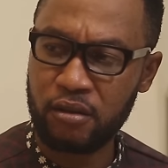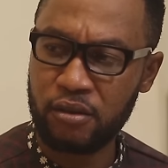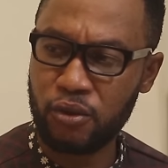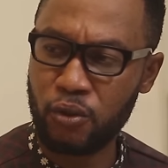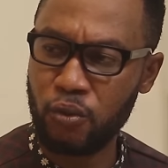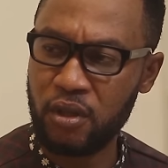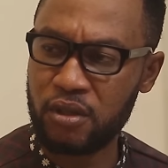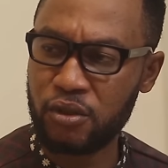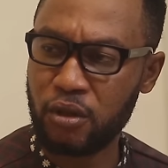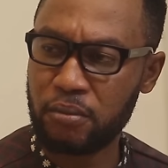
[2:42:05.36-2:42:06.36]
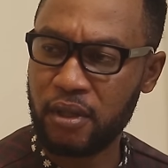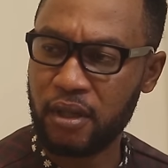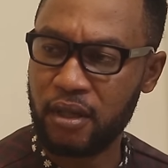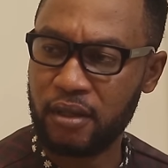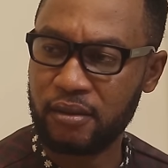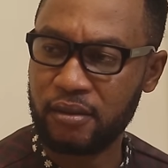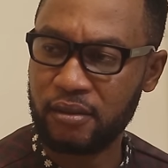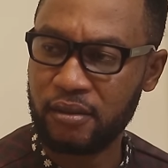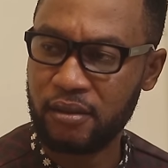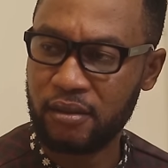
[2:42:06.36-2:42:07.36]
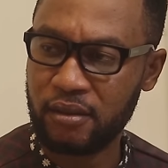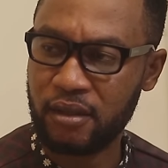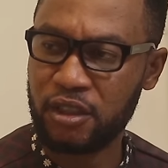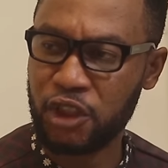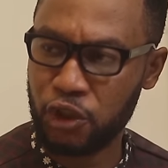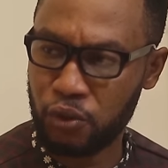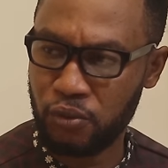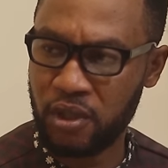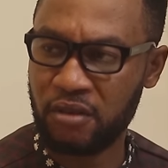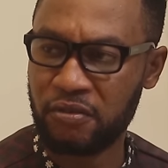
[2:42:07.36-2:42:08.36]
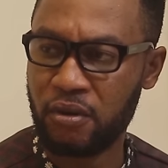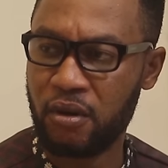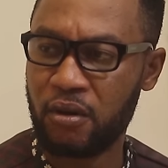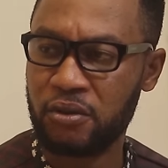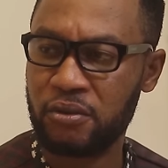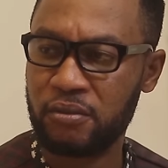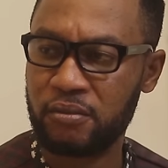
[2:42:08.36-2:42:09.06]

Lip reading: So will you stop killing the children of God?